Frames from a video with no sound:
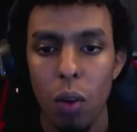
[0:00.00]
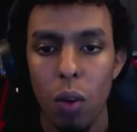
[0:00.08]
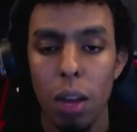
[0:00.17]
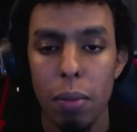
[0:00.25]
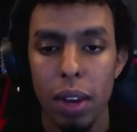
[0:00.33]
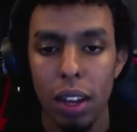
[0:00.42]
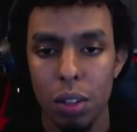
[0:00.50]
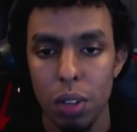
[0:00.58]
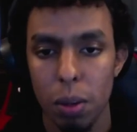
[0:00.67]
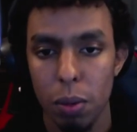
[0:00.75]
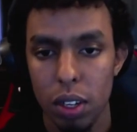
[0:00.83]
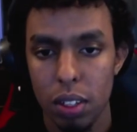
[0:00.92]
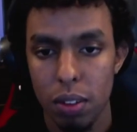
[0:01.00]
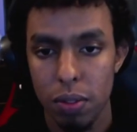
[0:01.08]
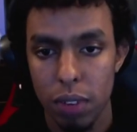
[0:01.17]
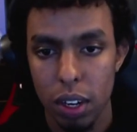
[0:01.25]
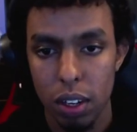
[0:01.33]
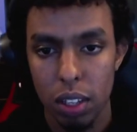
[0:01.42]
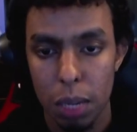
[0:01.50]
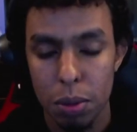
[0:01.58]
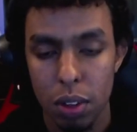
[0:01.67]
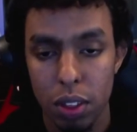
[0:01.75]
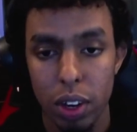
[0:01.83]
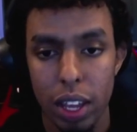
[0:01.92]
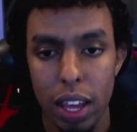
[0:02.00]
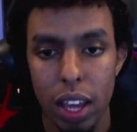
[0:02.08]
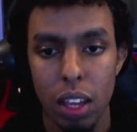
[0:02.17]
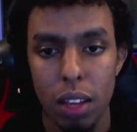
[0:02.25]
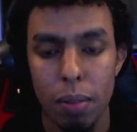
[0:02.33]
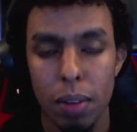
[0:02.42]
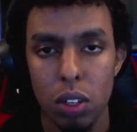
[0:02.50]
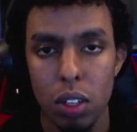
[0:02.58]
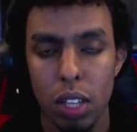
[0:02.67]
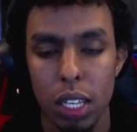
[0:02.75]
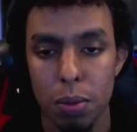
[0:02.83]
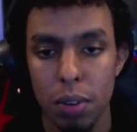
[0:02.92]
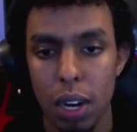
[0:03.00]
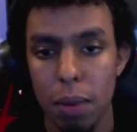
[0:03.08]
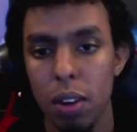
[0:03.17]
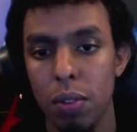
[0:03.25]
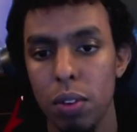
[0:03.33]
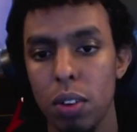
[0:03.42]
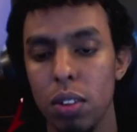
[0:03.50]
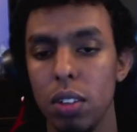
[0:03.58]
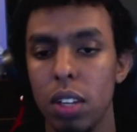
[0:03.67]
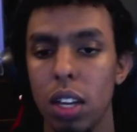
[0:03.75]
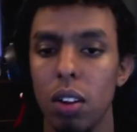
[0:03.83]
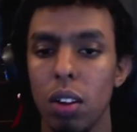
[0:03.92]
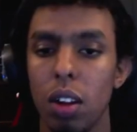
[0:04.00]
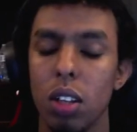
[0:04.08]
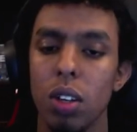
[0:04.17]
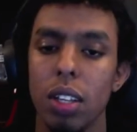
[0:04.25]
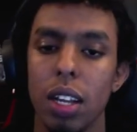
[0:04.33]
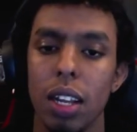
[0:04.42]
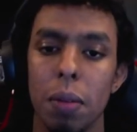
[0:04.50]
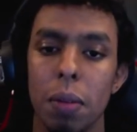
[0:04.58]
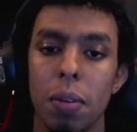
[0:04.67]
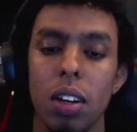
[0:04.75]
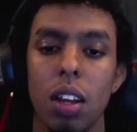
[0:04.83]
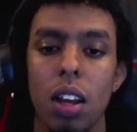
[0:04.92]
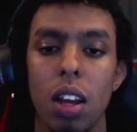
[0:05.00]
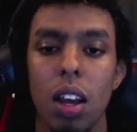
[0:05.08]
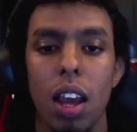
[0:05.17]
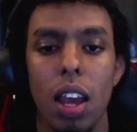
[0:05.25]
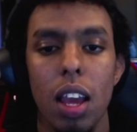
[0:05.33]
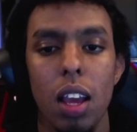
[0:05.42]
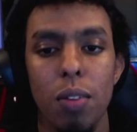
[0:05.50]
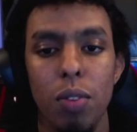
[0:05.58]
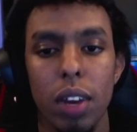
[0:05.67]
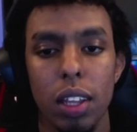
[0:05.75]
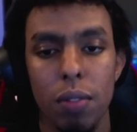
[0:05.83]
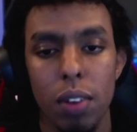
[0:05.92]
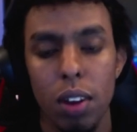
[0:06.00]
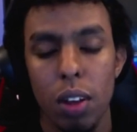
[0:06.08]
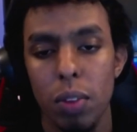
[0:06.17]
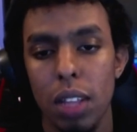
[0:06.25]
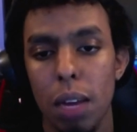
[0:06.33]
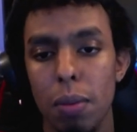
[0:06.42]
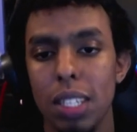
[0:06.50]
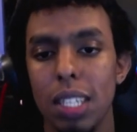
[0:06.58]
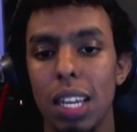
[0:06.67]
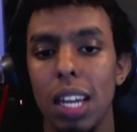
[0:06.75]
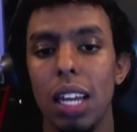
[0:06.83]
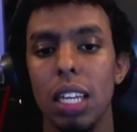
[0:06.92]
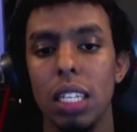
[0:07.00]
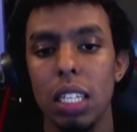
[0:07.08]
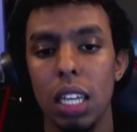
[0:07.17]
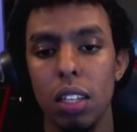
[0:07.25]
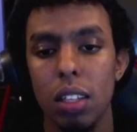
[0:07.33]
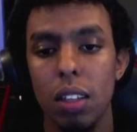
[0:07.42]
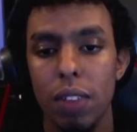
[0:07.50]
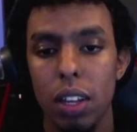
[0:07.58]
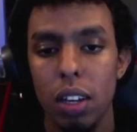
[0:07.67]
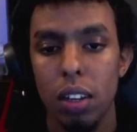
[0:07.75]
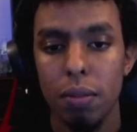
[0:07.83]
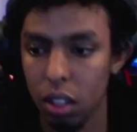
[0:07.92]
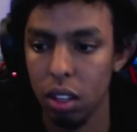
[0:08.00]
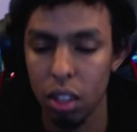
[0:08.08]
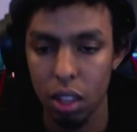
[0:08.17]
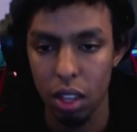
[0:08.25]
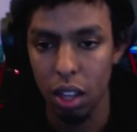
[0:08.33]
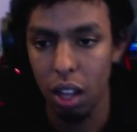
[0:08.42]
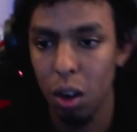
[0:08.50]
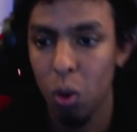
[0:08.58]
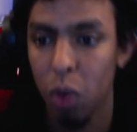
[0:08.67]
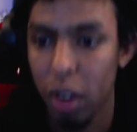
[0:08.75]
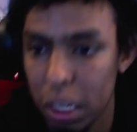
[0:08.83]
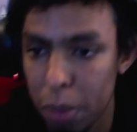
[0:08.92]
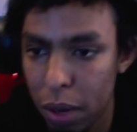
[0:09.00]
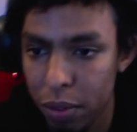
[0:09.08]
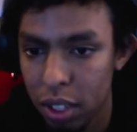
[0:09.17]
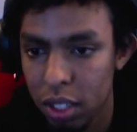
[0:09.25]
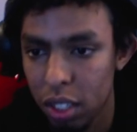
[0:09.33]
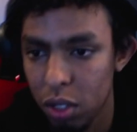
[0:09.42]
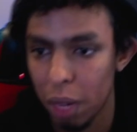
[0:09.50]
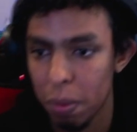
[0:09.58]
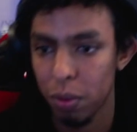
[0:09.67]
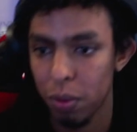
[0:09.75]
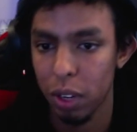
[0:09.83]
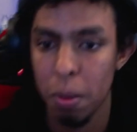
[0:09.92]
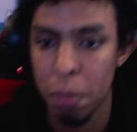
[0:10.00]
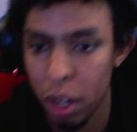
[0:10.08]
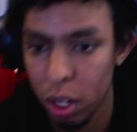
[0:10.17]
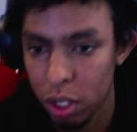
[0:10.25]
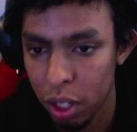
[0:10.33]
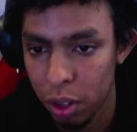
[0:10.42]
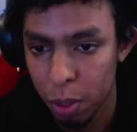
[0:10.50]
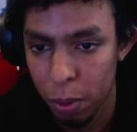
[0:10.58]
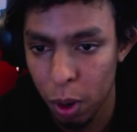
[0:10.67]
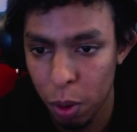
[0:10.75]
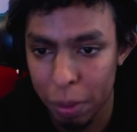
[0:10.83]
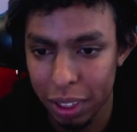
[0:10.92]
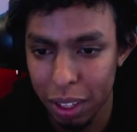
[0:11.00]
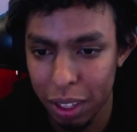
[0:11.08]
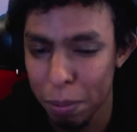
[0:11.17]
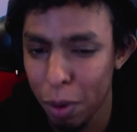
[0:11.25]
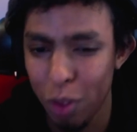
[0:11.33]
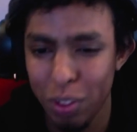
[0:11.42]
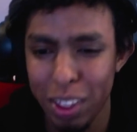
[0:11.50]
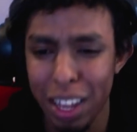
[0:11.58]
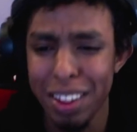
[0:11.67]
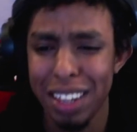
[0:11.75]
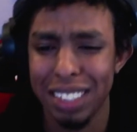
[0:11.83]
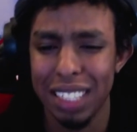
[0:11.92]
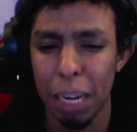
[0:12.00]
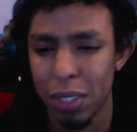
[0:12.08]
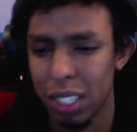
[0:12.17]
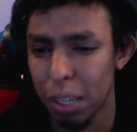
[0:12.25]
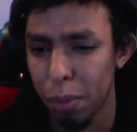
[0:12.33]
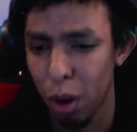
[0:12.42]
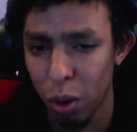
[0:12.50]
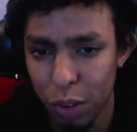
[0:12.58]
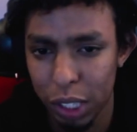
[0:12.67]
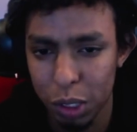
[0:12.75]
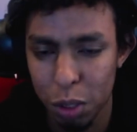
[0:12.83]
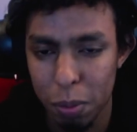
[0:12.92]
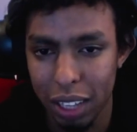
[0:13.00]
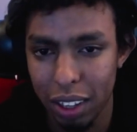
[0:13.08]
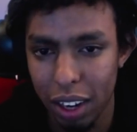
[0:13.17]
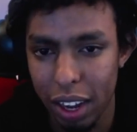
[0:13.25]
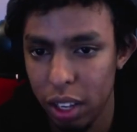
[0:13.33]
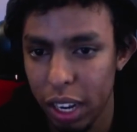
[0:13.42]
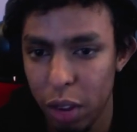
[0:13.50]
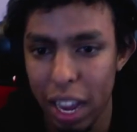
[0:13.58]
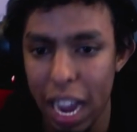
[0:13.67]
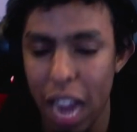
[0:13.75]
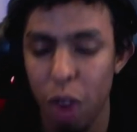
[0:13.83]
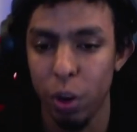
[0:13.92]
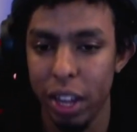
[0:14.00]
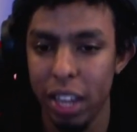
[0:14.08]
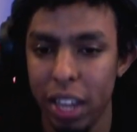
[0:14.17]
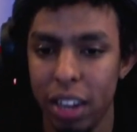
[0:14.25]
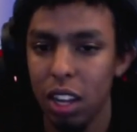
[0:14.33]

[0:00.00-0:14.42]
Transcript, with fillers: Welcome back, guys. We're going to be watching Fairy Tail episode 38. Make sure you hit that subscribe button if you're new to the channel. Also hit that like button if you like the video. And with that being said, let's get into the vid. I don't know what it is about villains and dropping freaking meteors on the earth, bro. But bro, y'all need to stop this shit, bro. First it was Madara, and now you got Irene